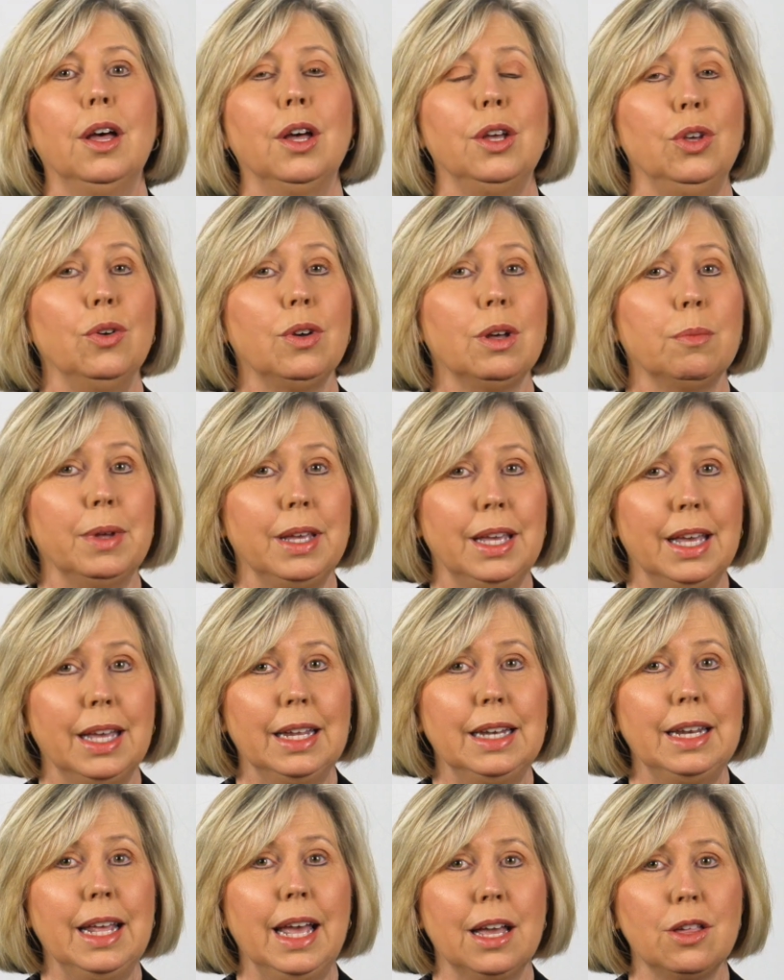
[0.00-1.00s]
You can
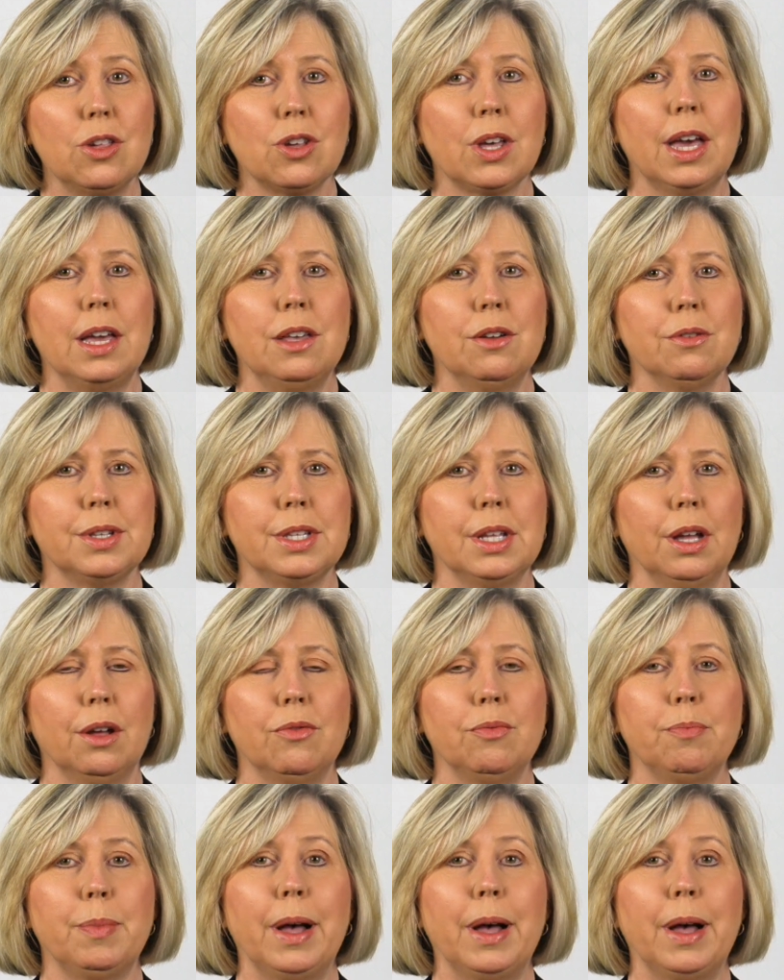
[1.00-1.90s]
begin to educate yourself